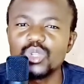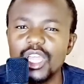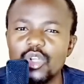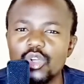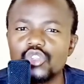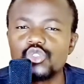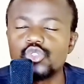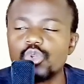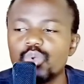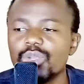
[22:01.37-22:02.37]
hi kona
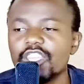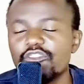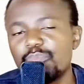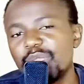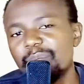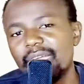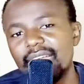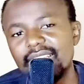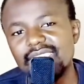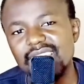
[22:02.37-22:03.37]
show ku ri if Benny
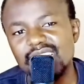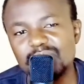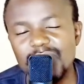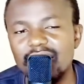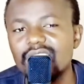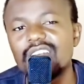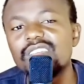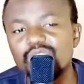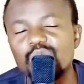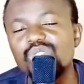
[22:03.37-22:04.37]
Mayengani tags me along he
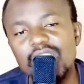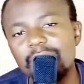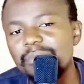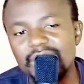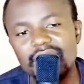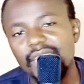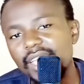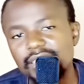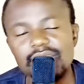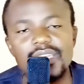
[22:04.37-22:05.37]
knows I'm a big
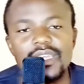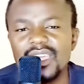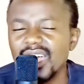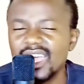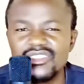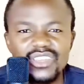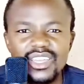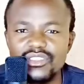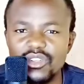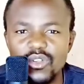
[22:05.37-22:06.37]
act a swi nga ri
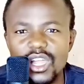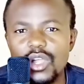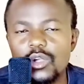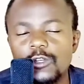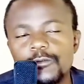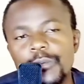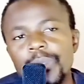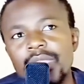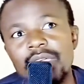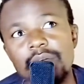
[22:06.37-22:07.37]
swa nkoka ngopfu
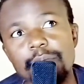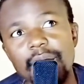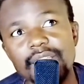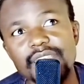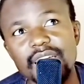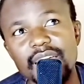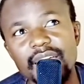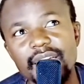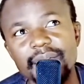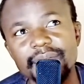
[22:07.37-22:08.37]
but a